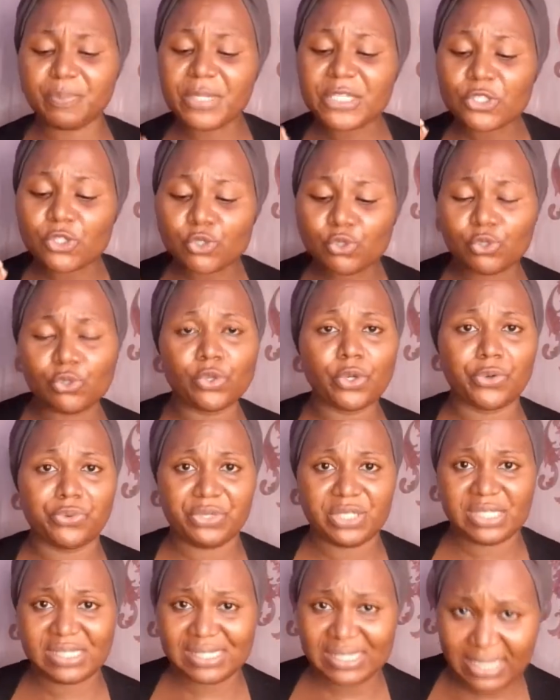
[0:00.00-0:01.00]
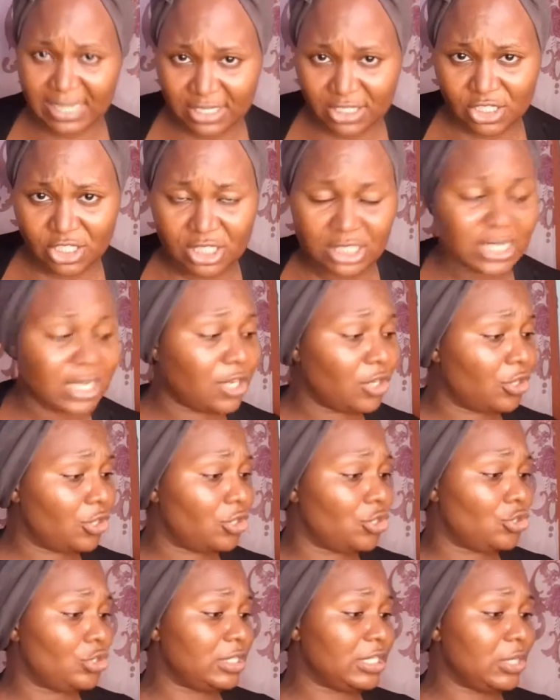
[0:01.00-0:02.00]
Please do your research. Thank God
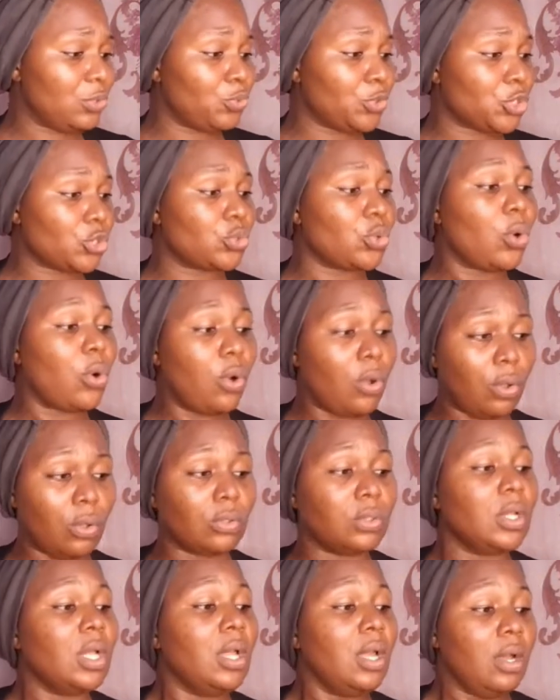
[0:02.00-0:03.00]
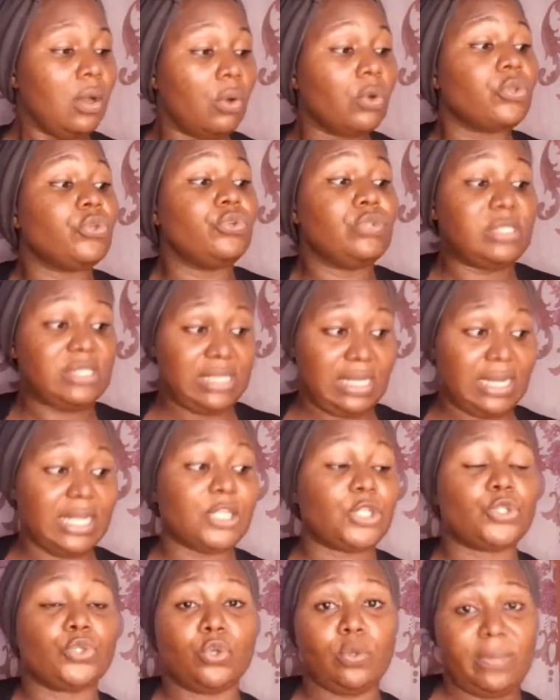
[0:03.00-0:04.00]
you said we should all, or you said I
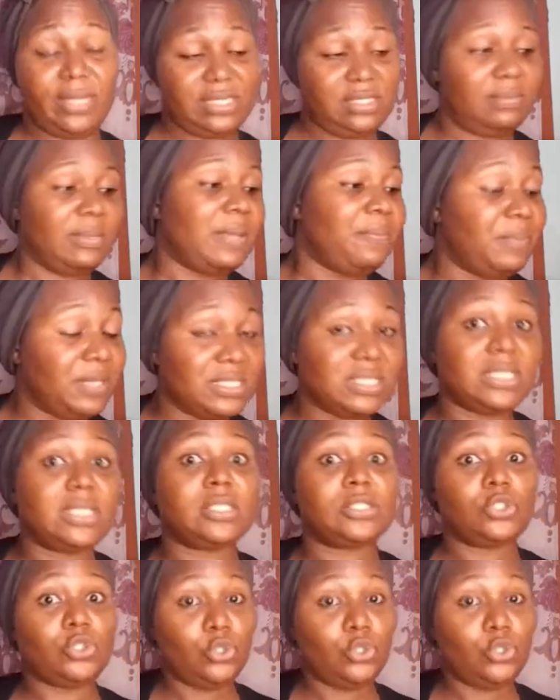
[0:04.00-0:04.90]
should go back to my basics.